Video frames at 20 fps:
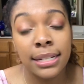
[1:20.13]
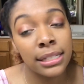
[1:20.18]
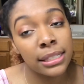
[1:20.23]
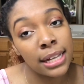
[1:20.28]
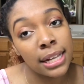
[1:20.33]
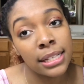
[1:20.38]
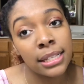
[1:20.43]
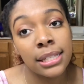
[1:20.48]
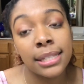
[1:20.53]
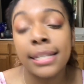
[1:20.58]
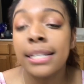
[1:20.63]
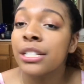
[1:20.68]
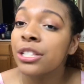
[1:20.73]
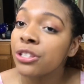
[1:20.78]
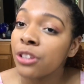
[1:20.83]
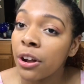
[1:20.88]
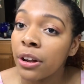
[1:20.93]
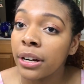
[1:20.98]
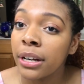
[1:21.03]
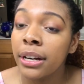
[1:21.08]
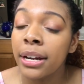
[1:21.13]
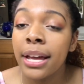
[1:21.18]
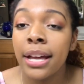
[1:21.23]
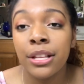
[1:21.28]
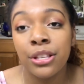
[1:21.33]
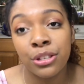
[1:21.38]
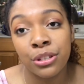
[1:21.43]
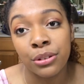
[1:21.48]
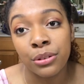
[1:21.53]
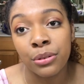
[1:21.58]
let's get started
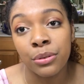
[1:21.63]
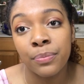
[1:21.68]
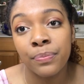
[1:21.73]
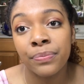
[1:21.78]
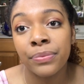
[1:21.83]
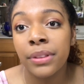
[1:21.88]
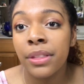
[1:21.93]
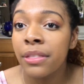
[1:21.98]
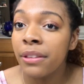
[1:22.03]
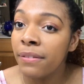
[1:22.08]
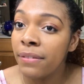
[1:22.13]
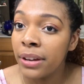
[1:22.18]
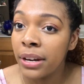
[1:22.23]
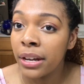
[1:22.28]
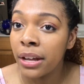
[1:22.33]
into the video.